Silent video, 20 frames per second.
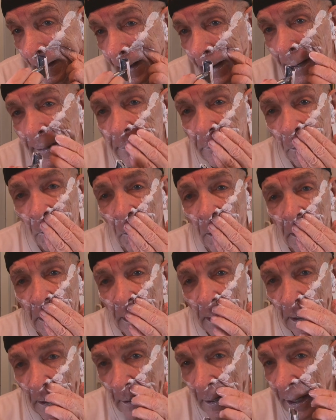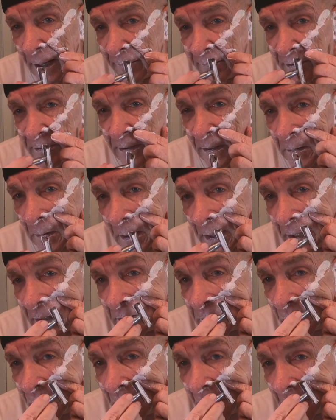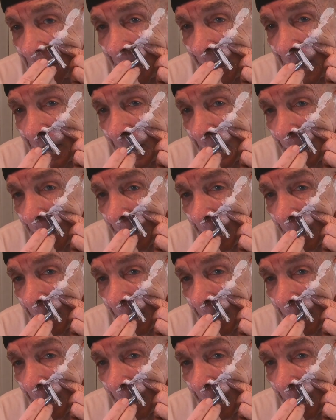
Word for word: I had to oil the hell out of it to get it to work right.